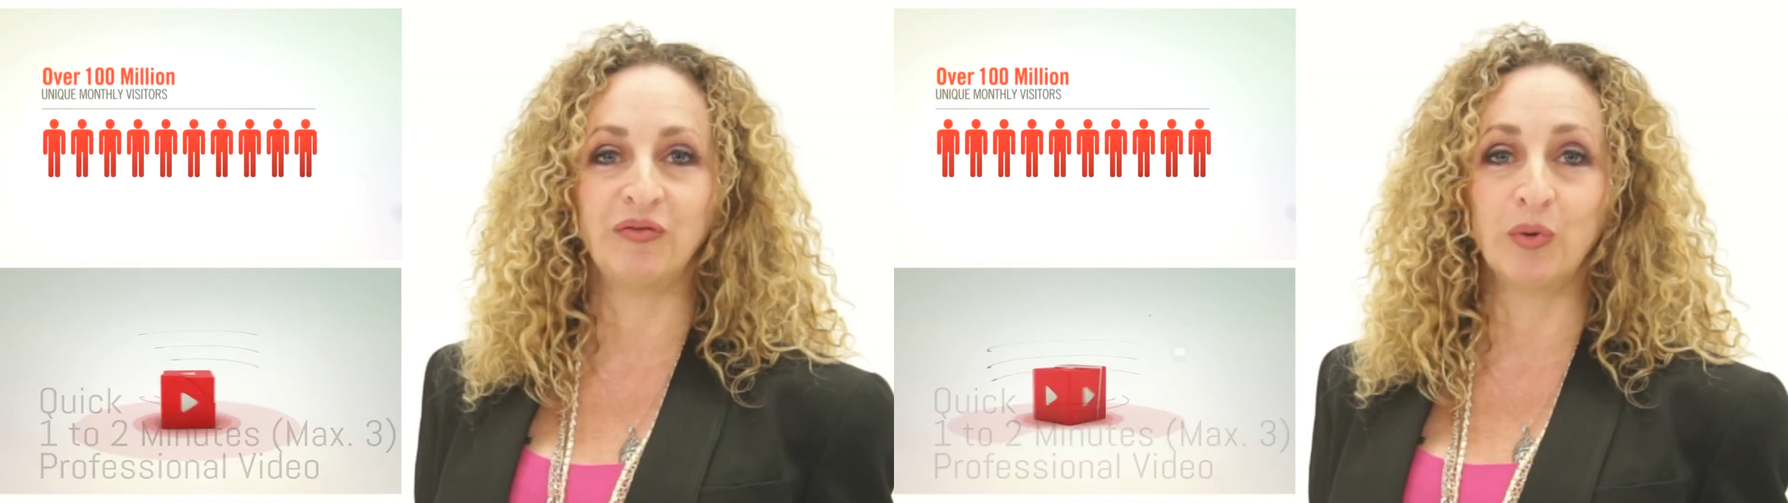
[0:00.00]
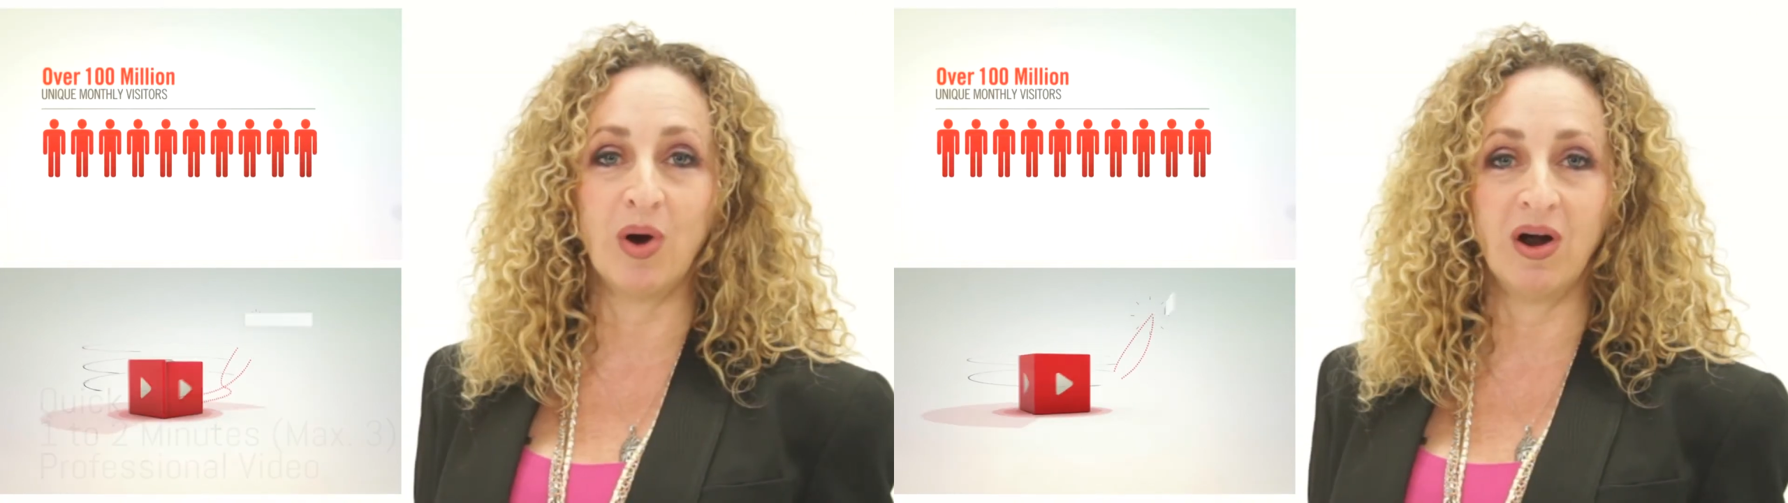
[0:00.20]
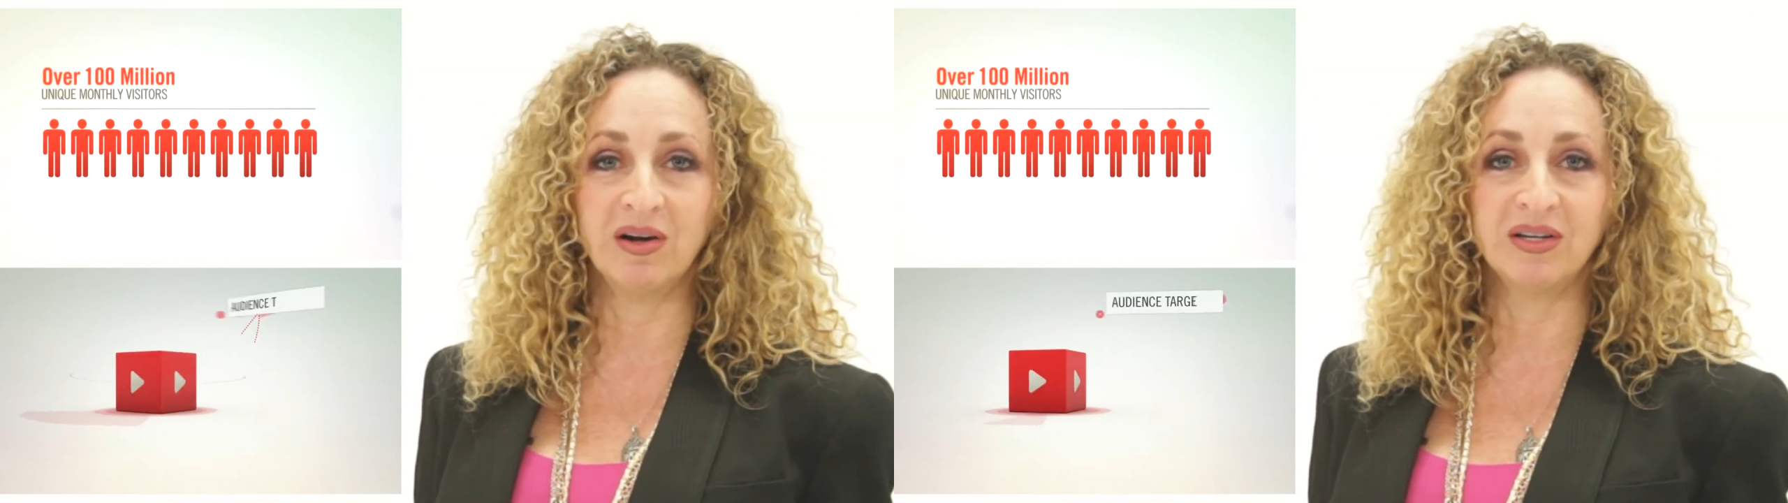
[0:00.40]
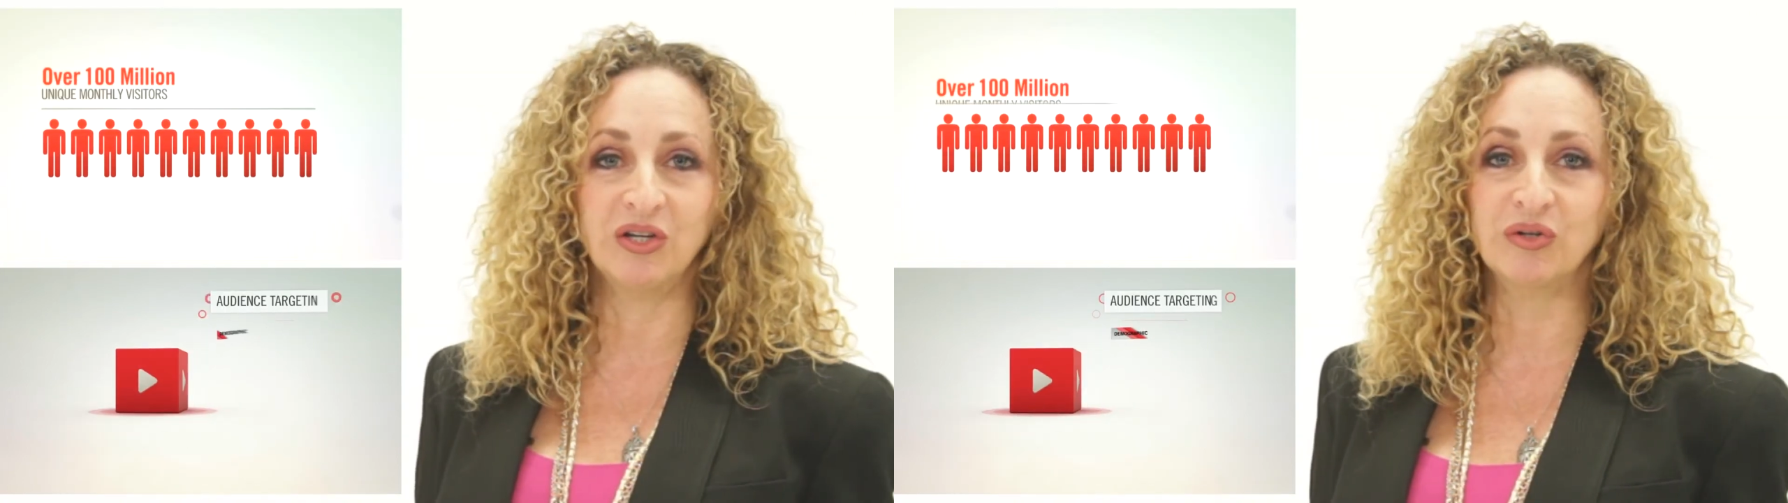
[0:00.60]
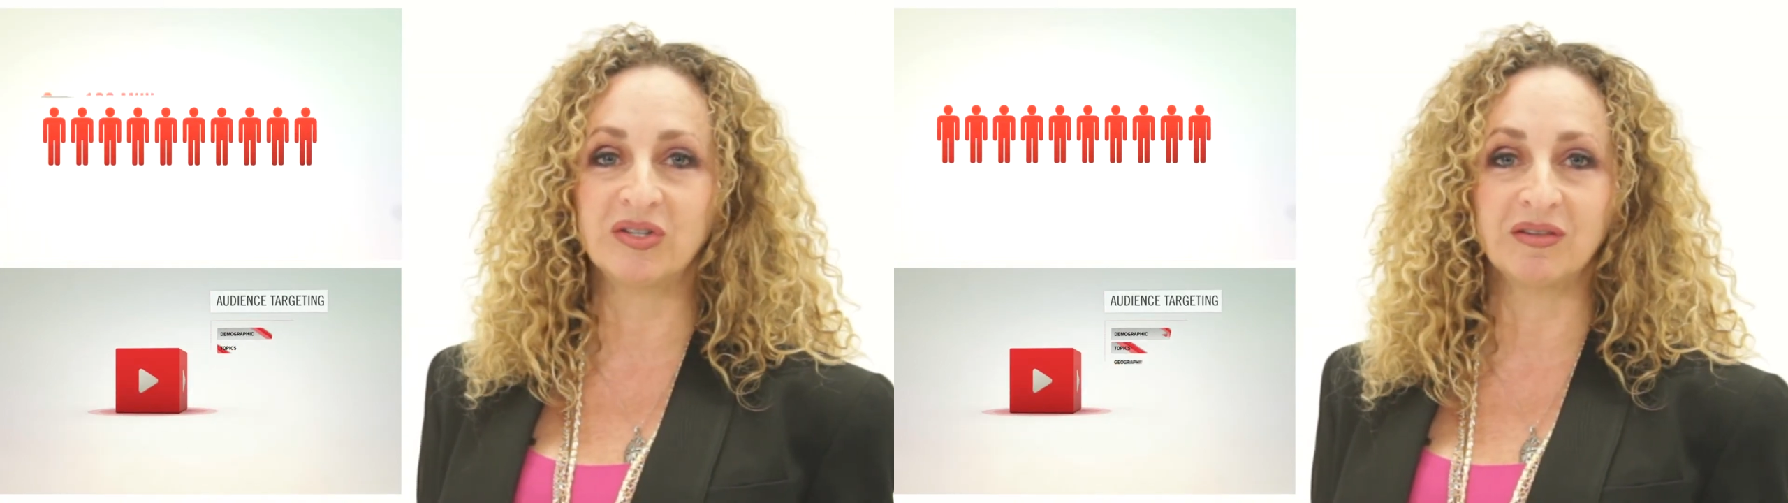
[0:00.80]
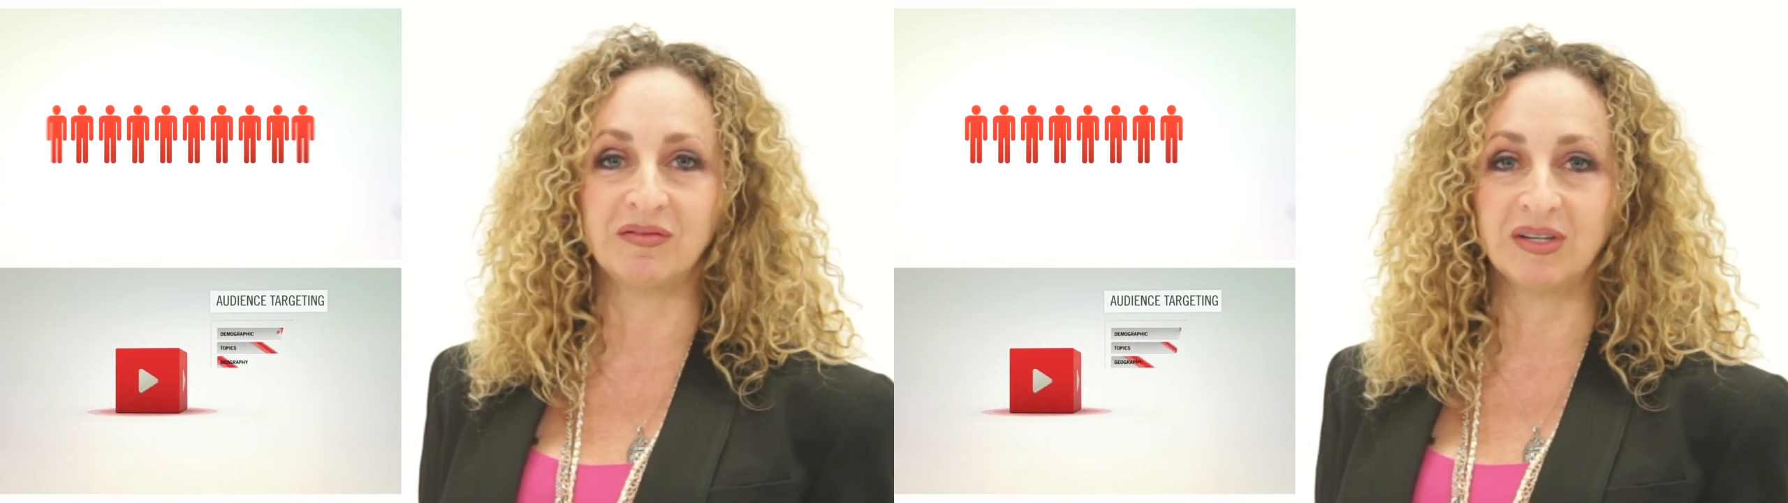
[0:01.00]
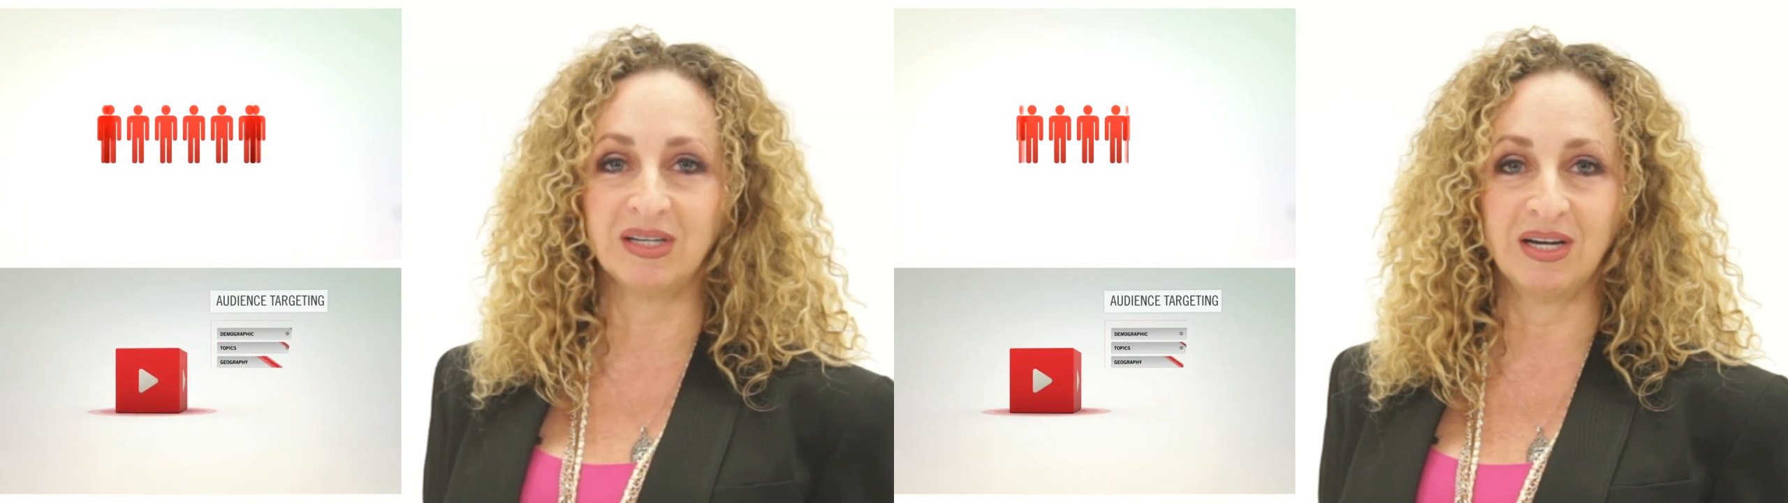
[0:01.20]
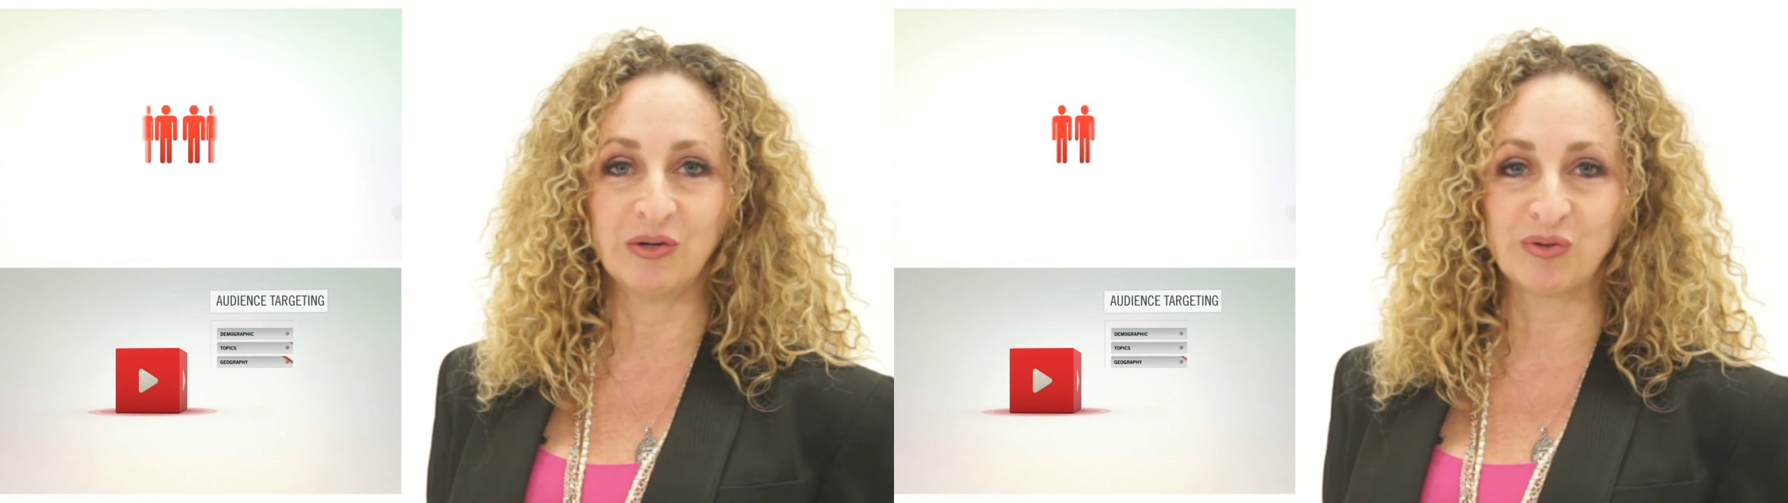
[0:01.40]
you aren't using
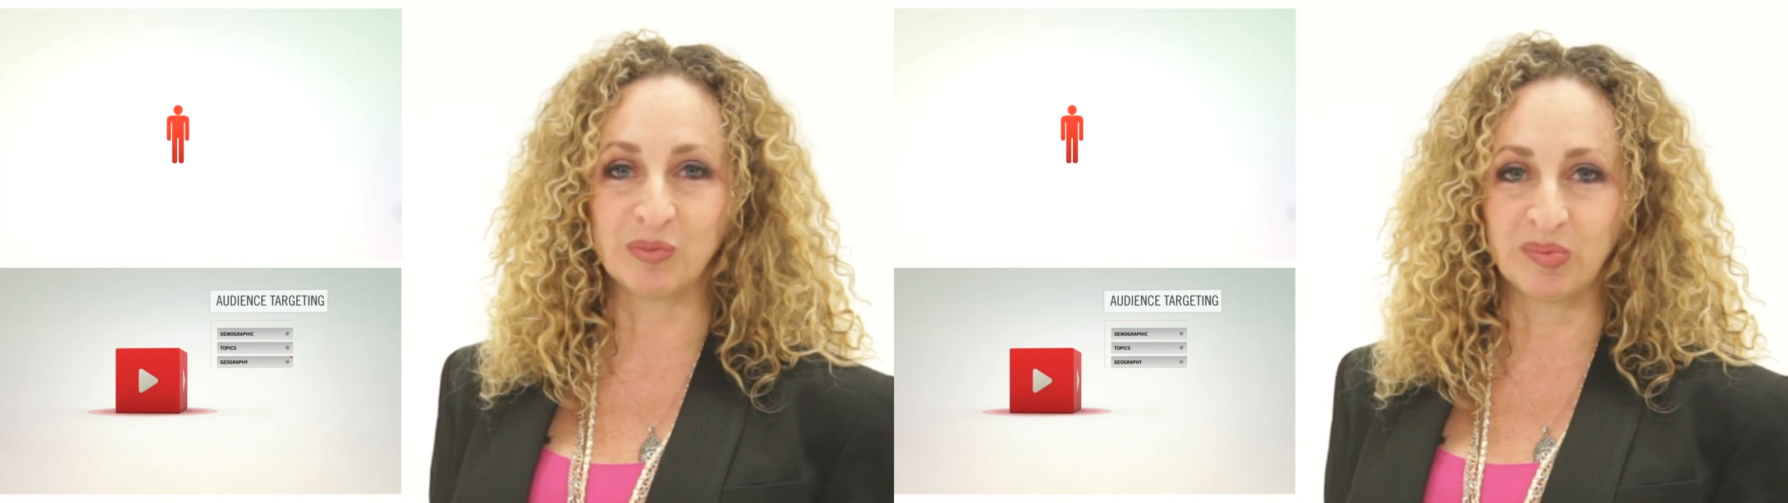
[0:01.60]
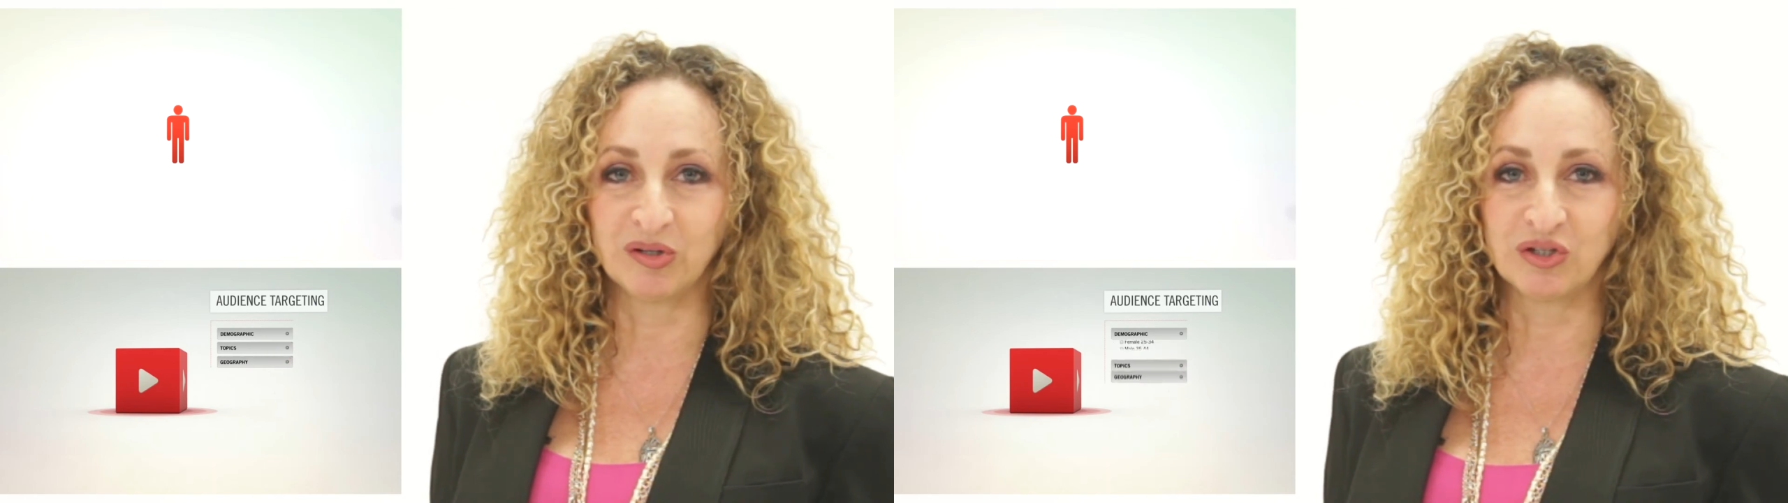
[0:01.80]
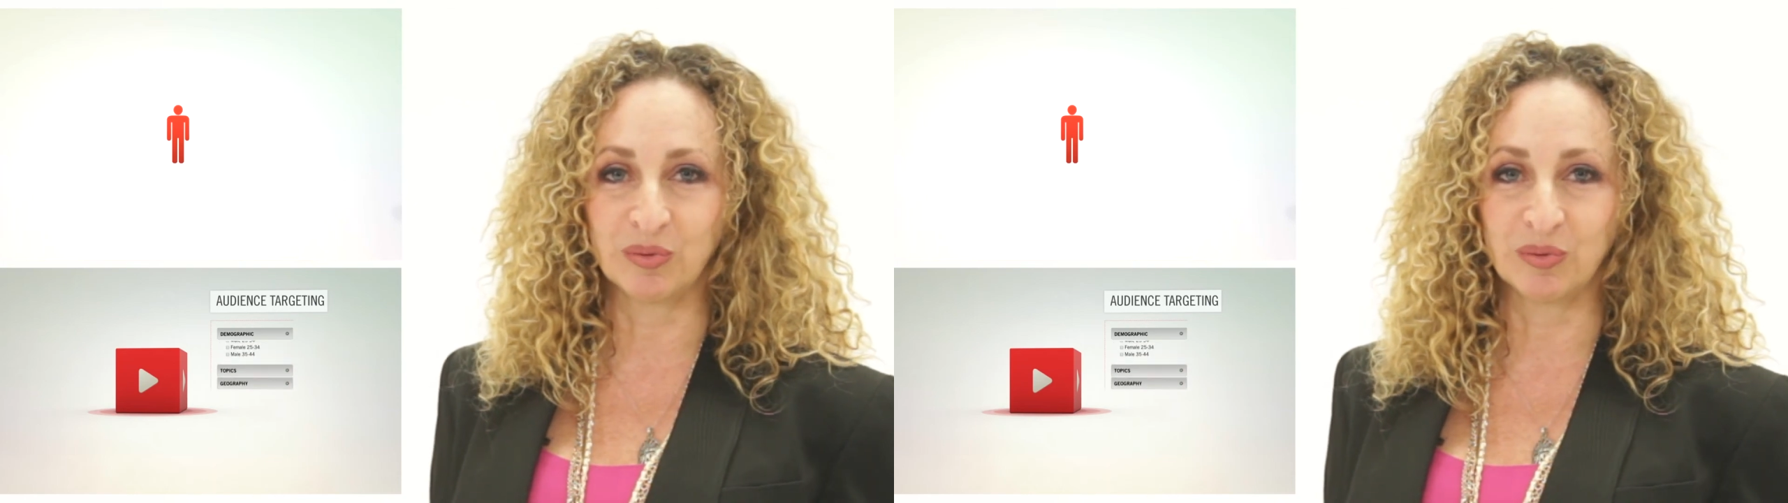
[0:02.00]
video to build your